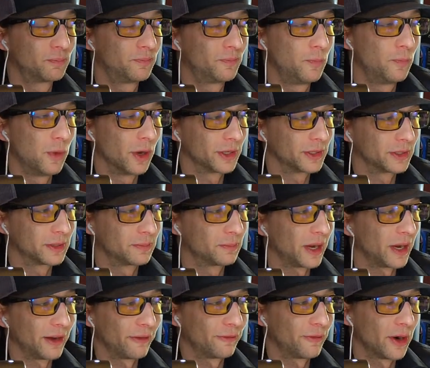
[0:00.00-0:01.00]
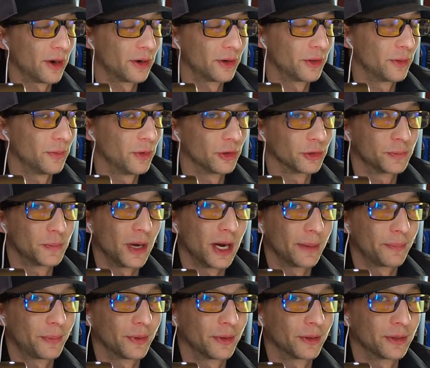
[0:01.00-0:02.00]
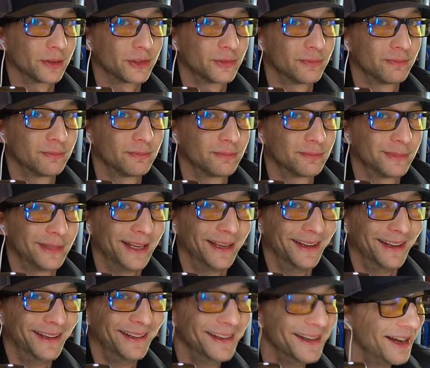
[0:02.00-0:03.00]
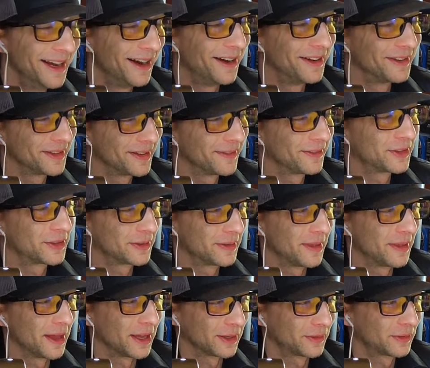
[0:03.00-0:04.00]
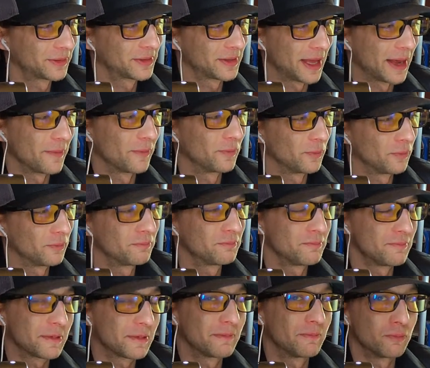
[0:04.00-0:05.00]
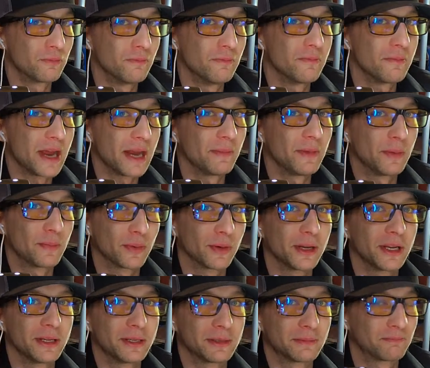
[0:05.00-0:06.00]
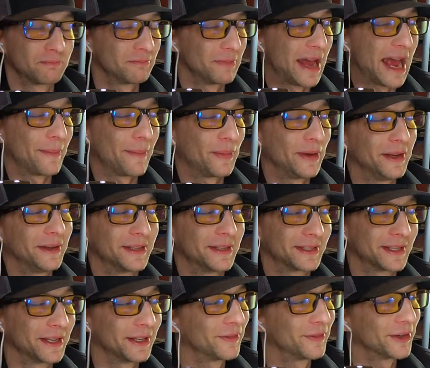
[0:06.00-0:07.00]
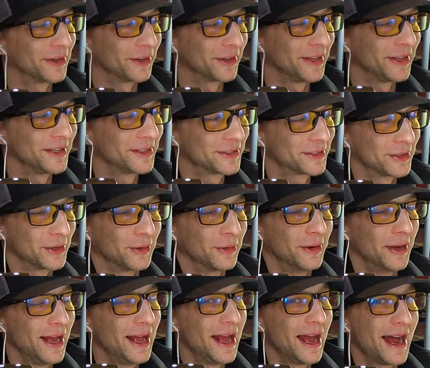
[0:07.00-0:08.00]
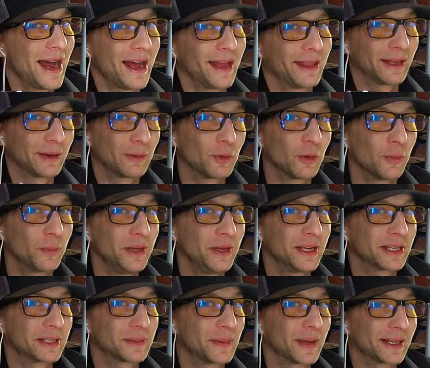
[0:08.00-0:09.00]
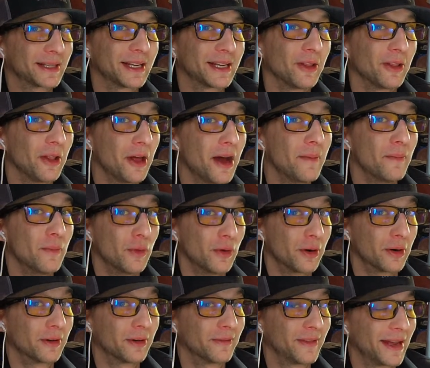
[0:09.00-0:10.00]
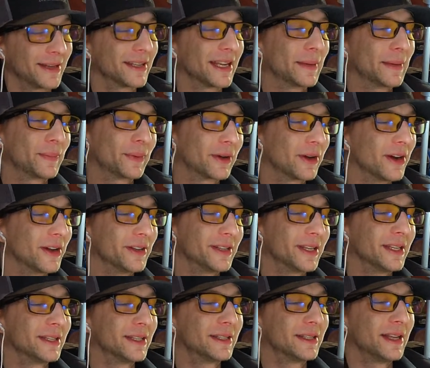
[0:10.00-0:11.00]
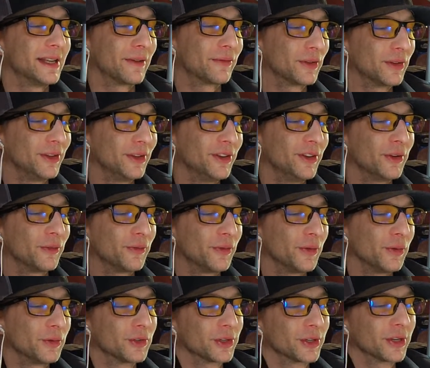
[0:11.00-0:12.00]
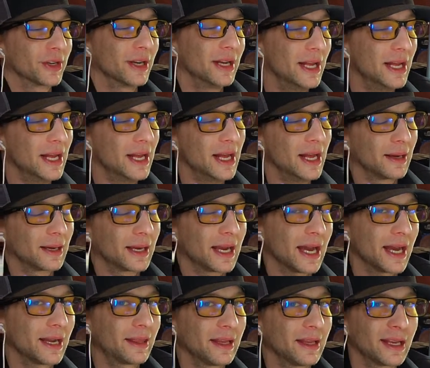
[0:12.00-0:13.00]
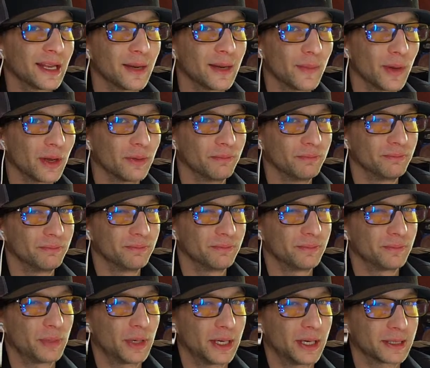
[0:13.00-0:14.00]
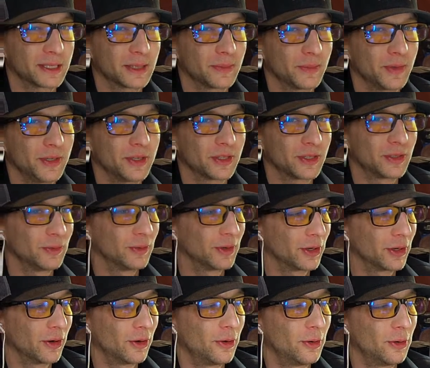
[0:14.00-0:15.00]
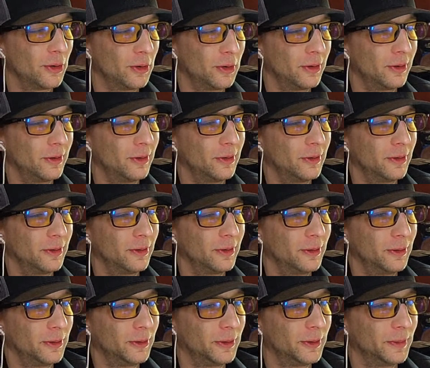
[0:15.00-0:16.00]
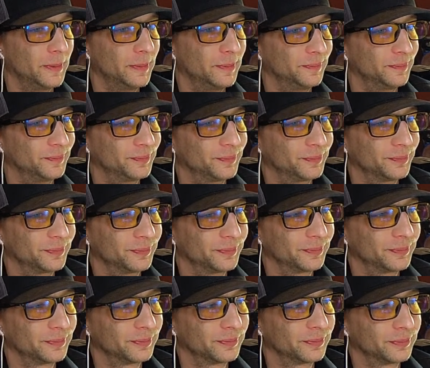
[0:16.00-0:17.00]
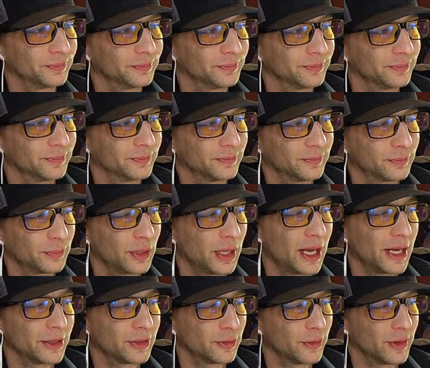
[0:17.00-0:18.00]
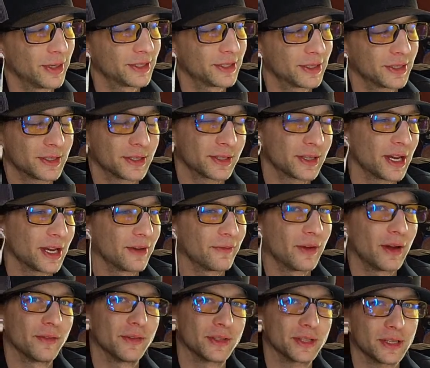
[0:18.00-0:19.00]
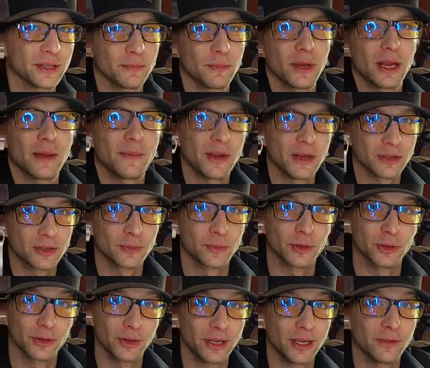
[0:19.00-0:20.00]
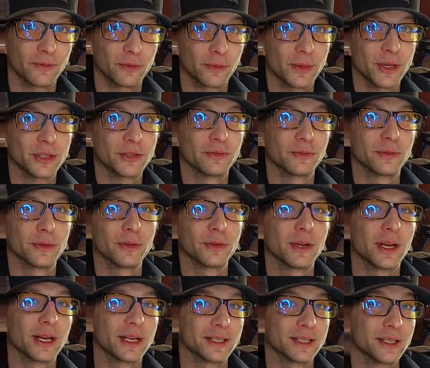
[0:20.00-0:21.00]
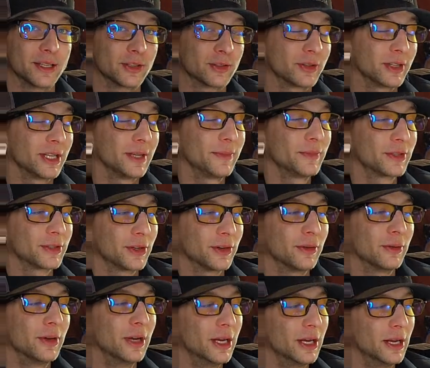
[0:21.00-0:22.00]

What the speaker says: was by far the most popular. that made me pretty happy to say the very least. So I we'll be expecting a lot more of that type of content definitely in the near future. Kind of thinking about possibly just doing a whole plot twist. This is kind of obviously maybe some early information for you guys in the stream, so